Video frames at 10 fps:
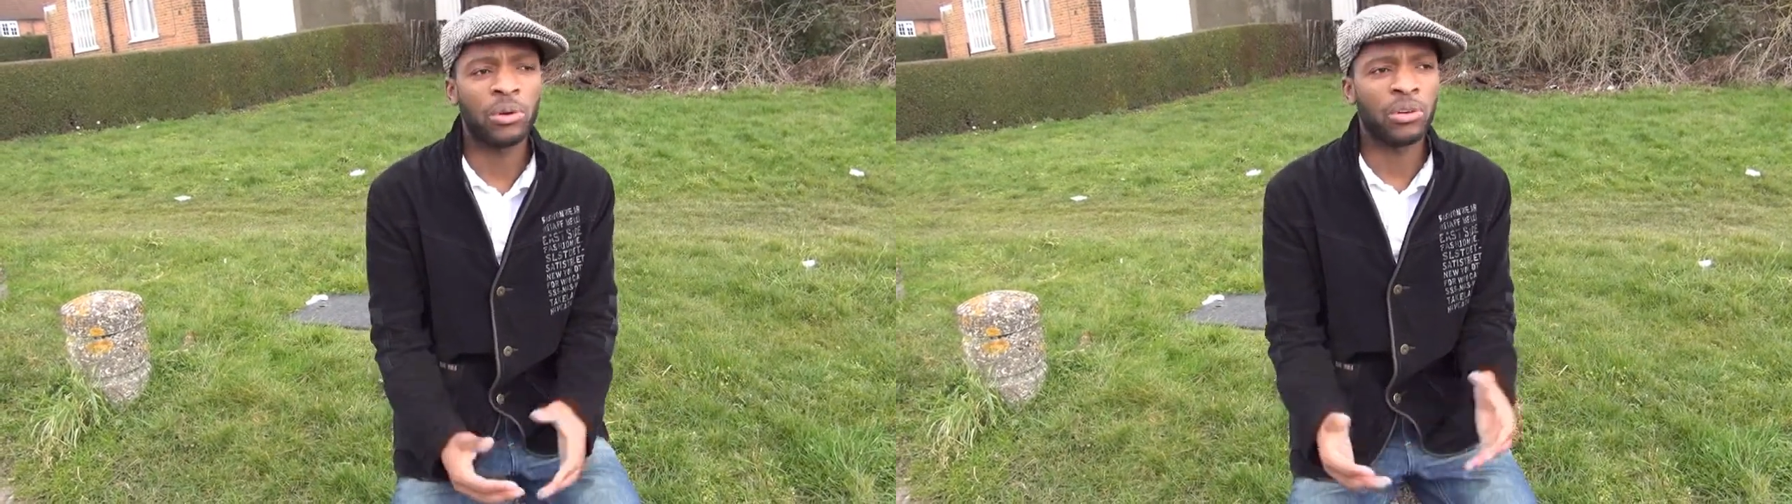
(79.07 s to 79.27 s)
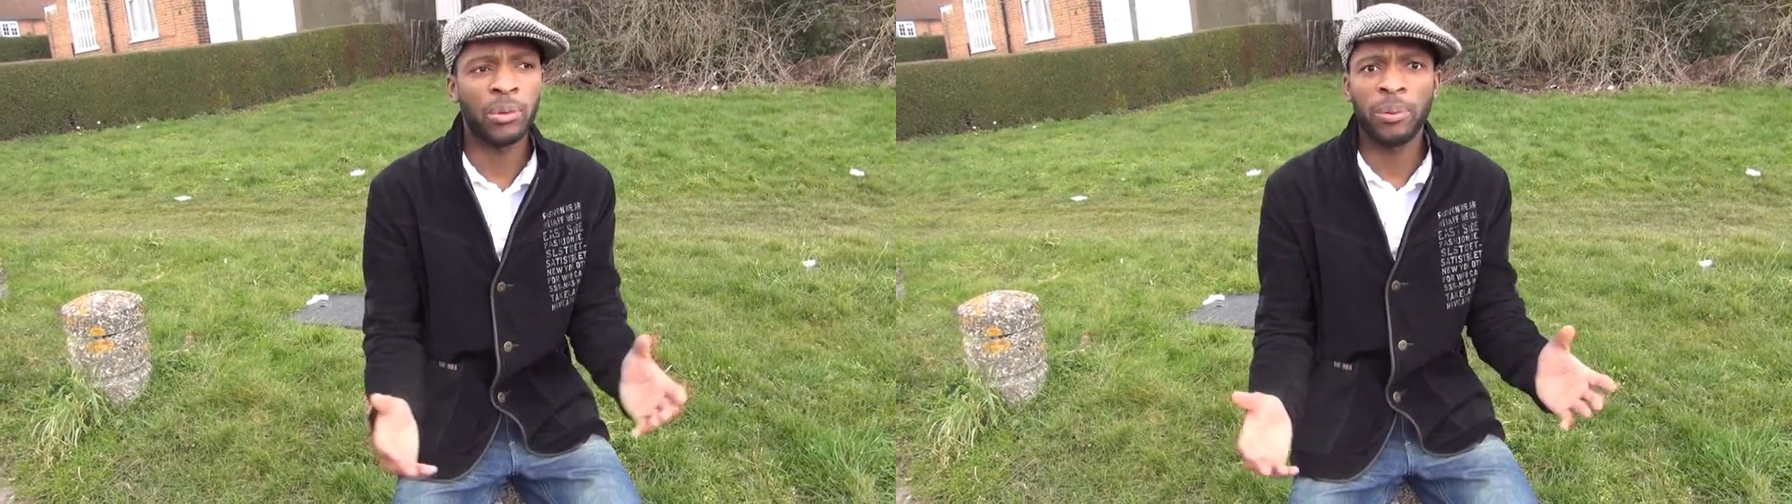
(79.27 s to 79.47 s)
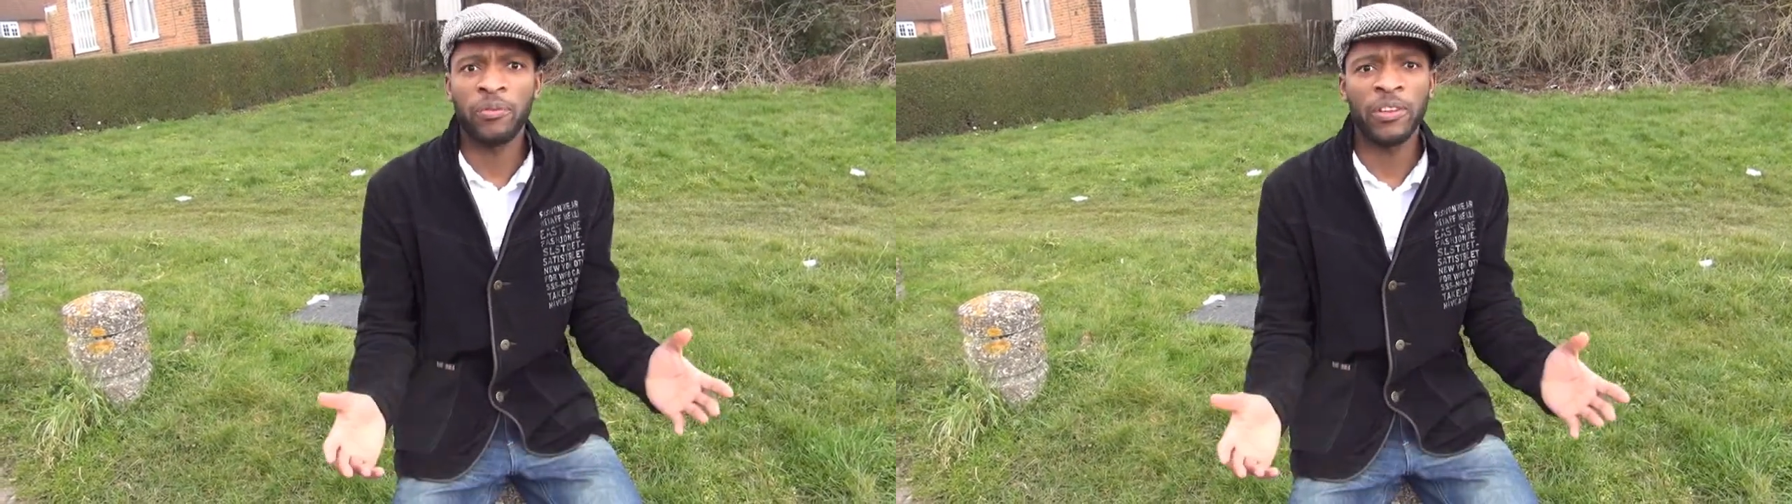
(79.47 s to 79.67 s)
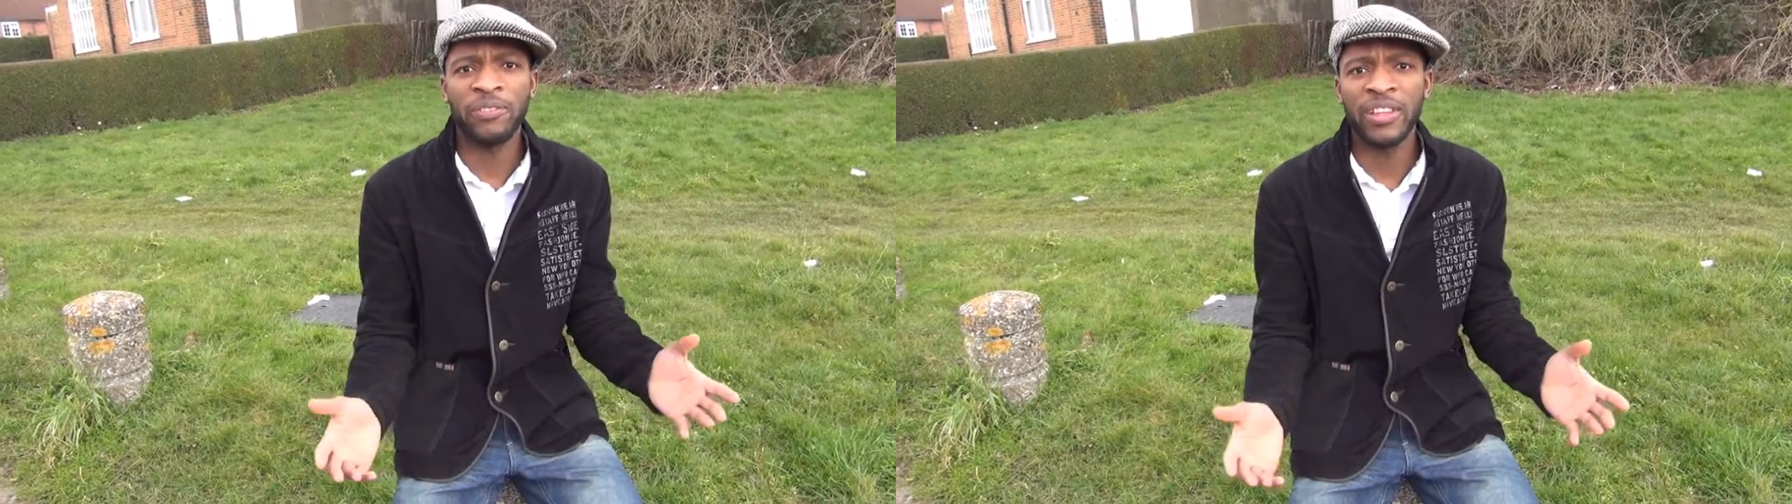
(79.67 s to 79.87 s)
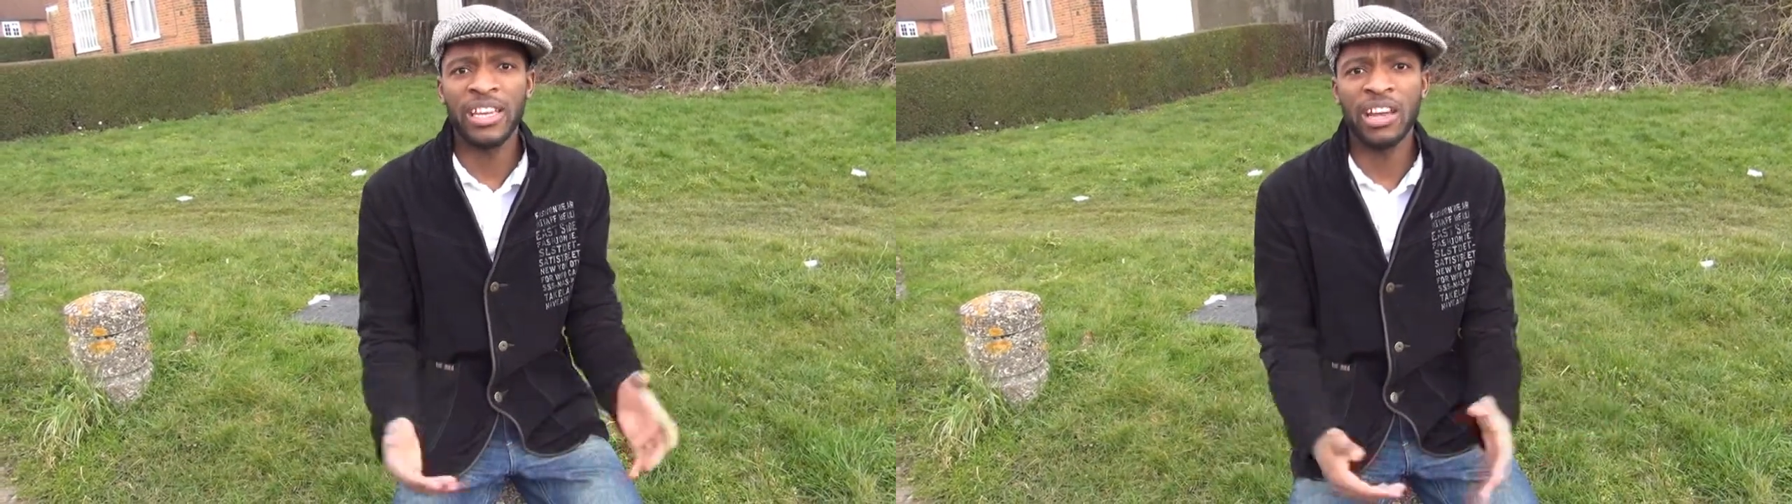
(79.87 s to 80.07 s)
to a group of
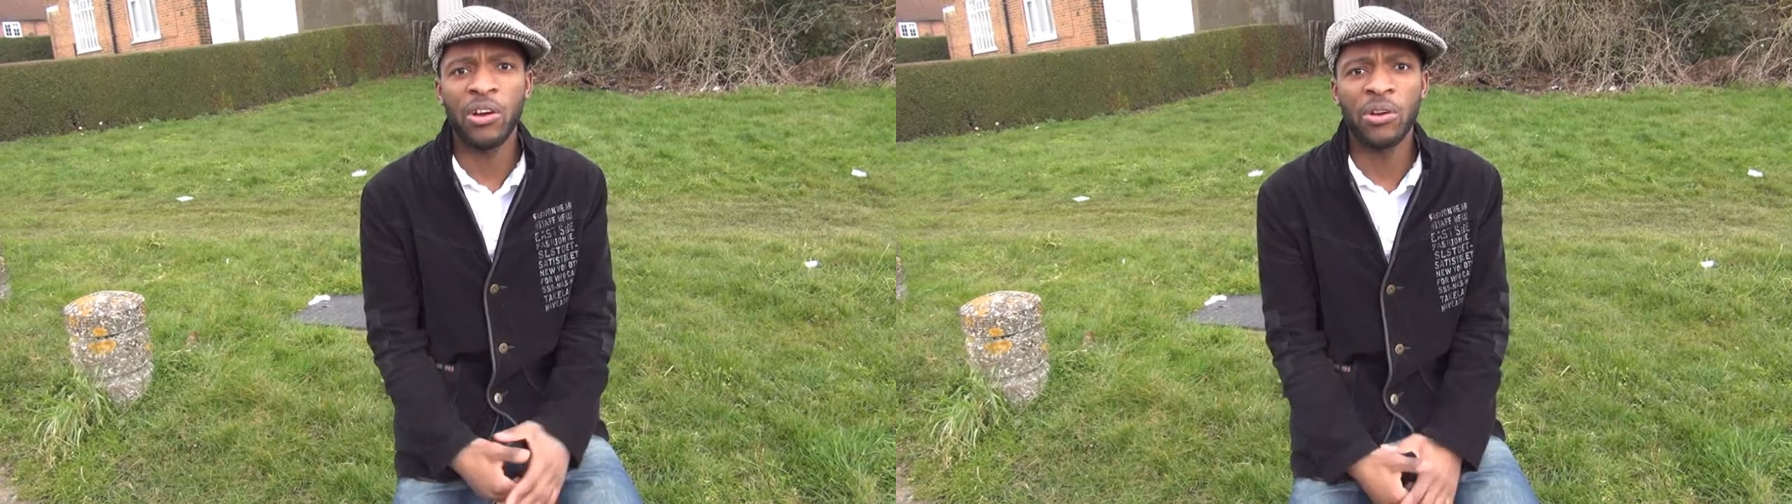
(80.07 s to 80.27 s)
15 year